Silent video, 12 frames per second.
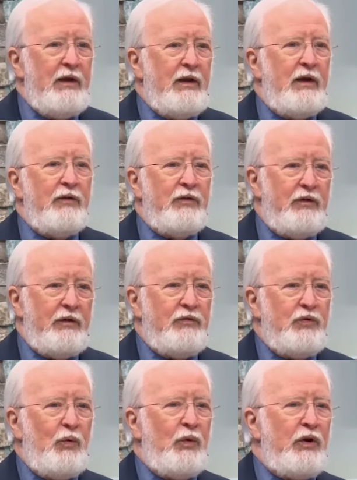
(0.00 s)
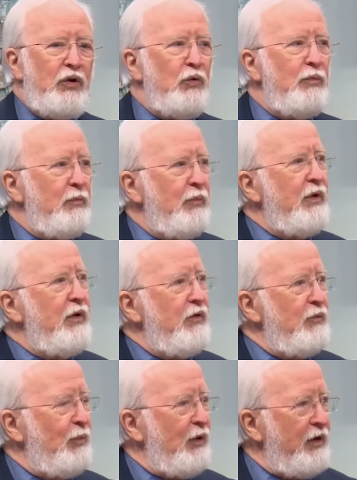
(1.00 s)
Uh, uh, showing human
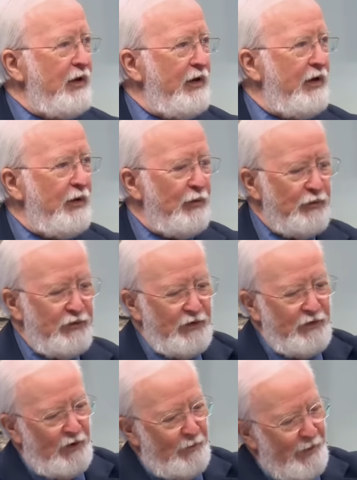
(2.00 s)
beings bringing gifts and they're